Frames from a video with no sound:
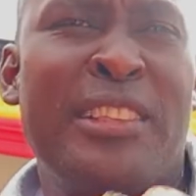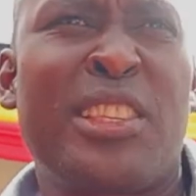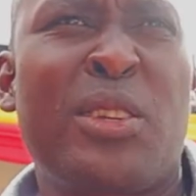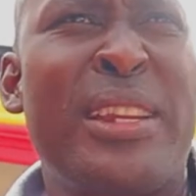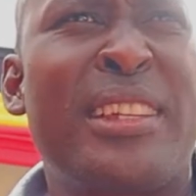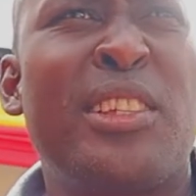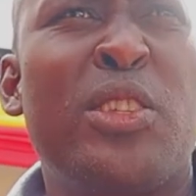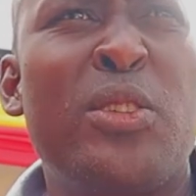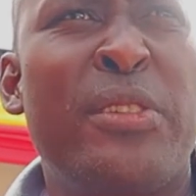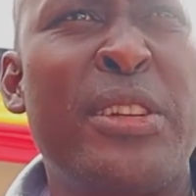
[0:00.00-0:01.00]
disconnect it
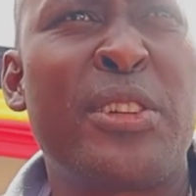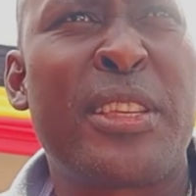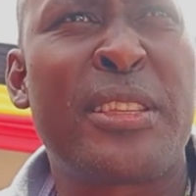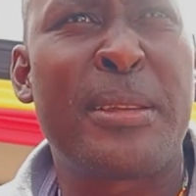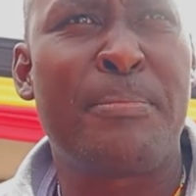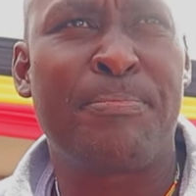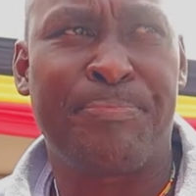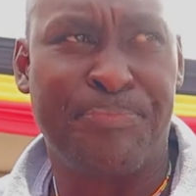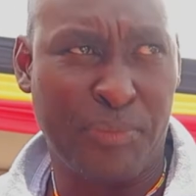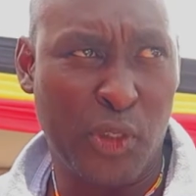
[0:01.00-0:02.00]
to your radio system.
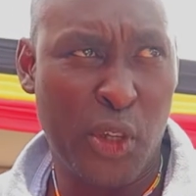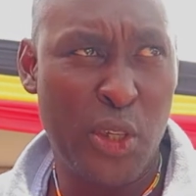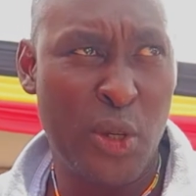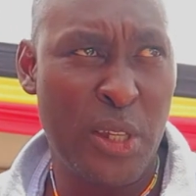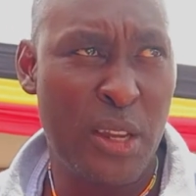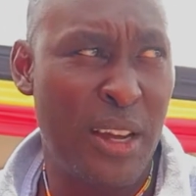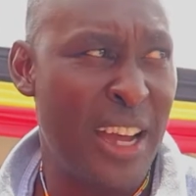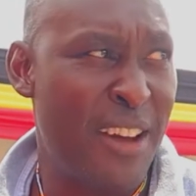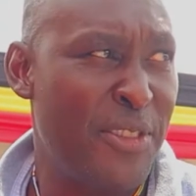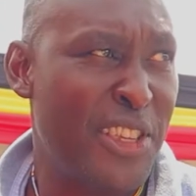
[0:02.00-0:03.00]
So you'll no
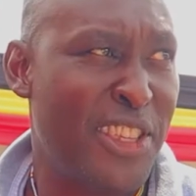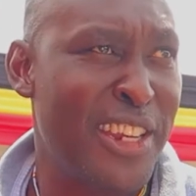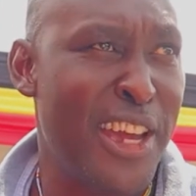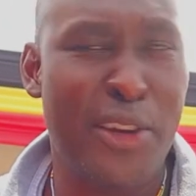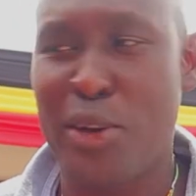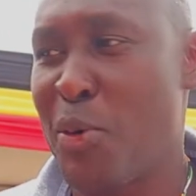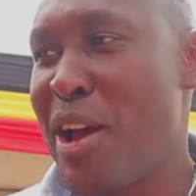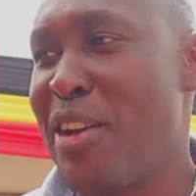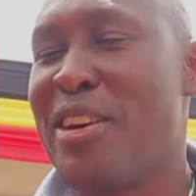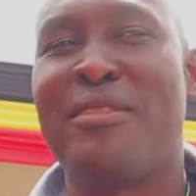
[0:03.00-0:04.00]
longer have this scenario
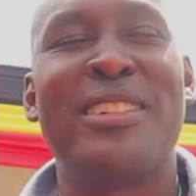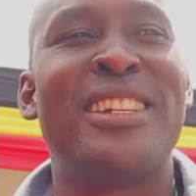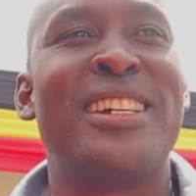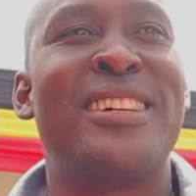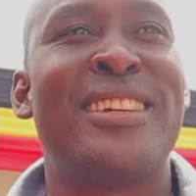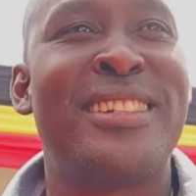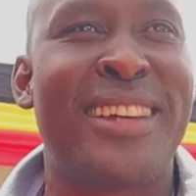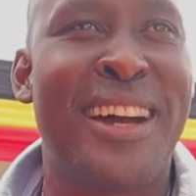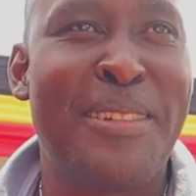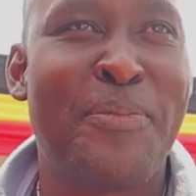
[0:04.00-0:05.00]
where you have a
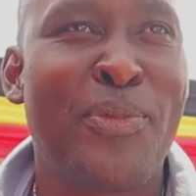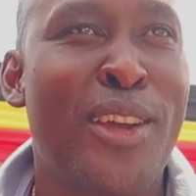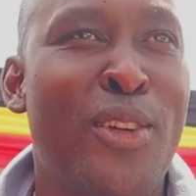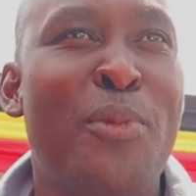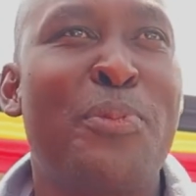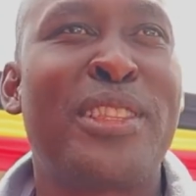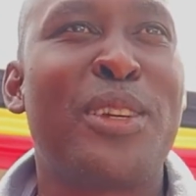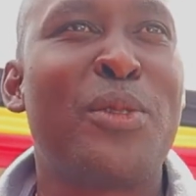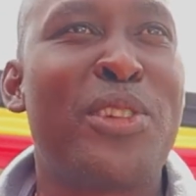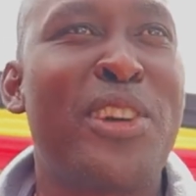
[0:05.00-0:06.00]
generator
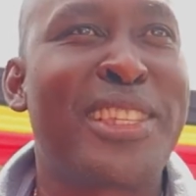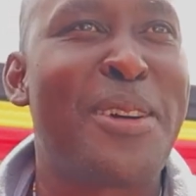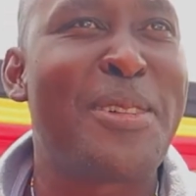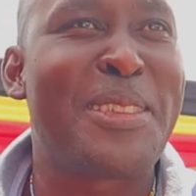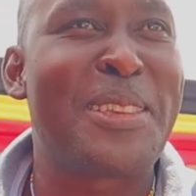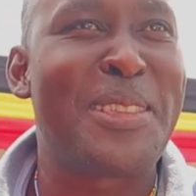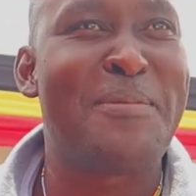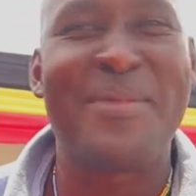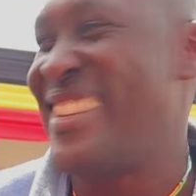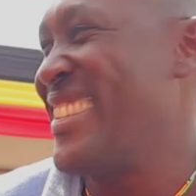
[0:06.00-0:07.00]
competing with your sound
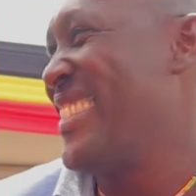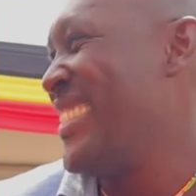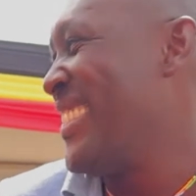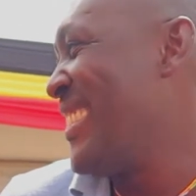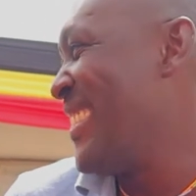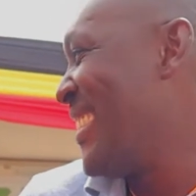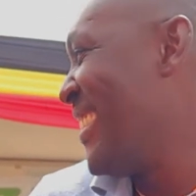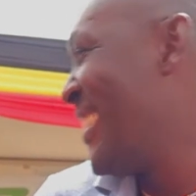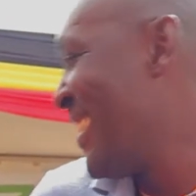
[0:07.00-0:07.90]
system. Very true. I've